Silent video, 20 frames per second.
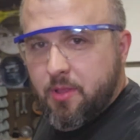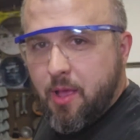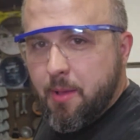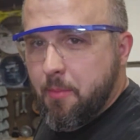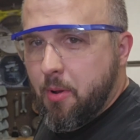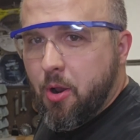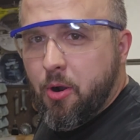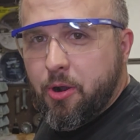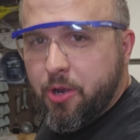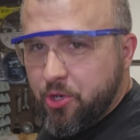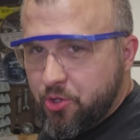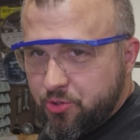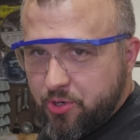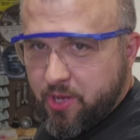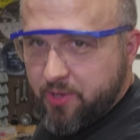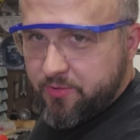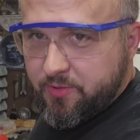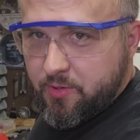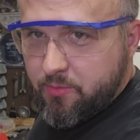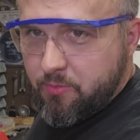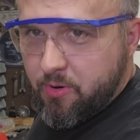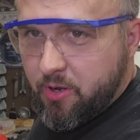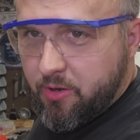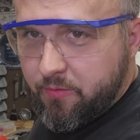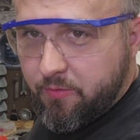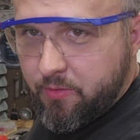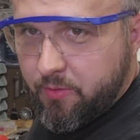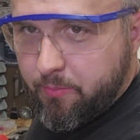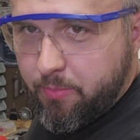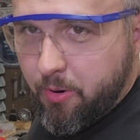I'm already dressed and ready
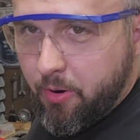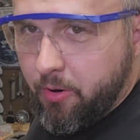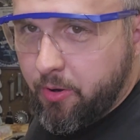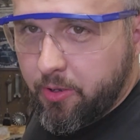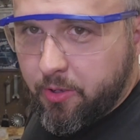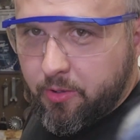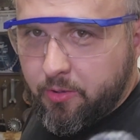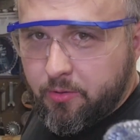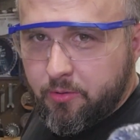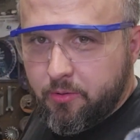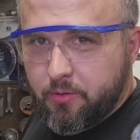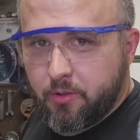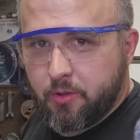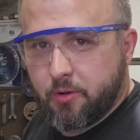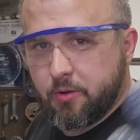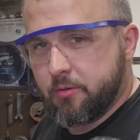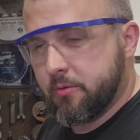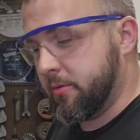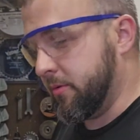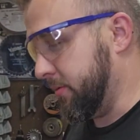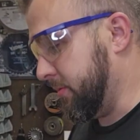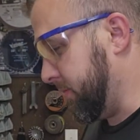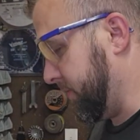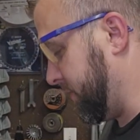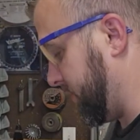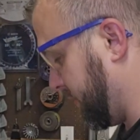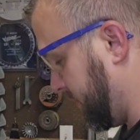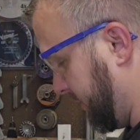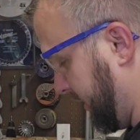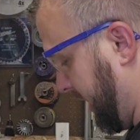for the party, you know?
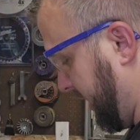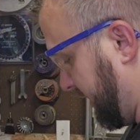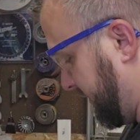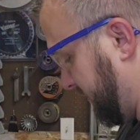So we gotta